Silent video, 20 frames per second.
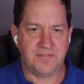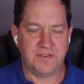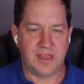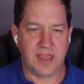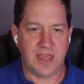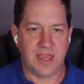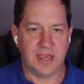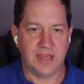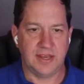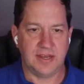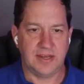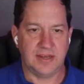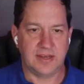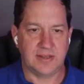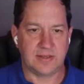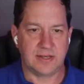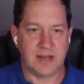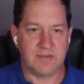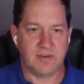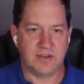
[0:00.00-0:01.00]
and
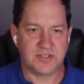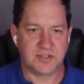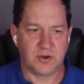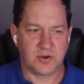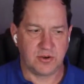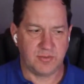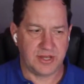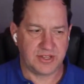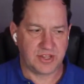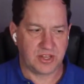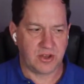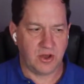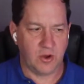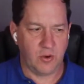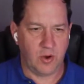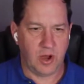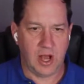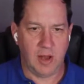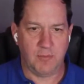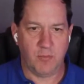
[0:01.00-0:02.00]
I've also heard about the
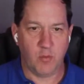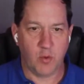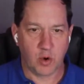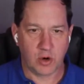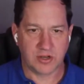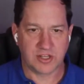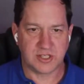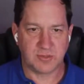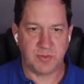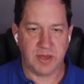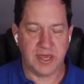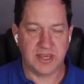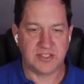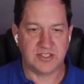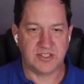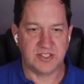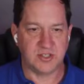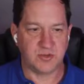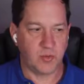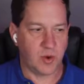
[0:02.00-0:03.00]
co-op
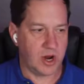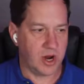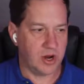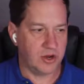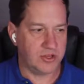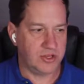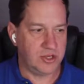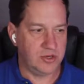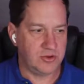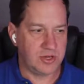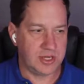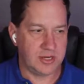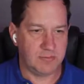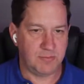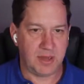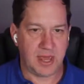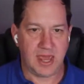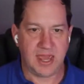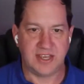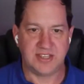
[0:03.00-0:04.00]
workspaces where you can
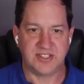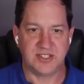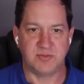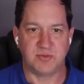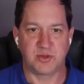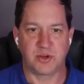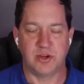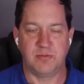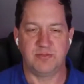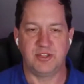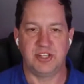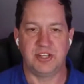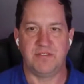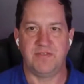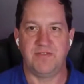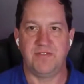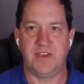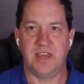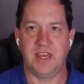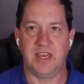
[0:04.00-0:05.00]
pay a subscription
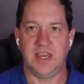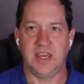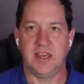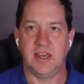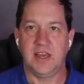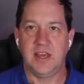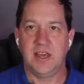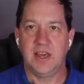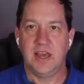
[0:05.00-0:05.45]
fee